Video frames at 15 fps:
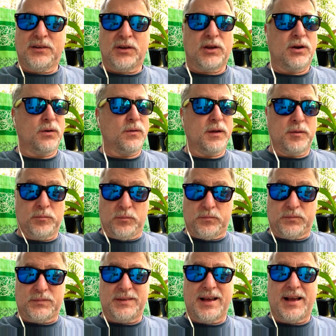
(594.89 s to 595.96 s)
In
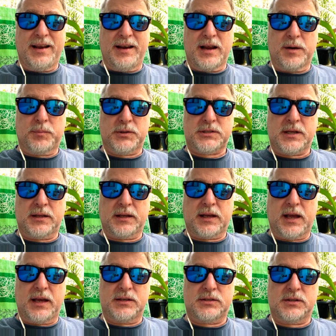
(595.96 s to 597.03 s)
99% of the
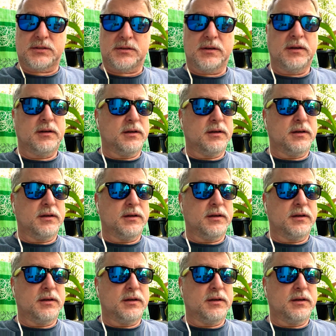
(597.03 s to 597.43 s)
cases,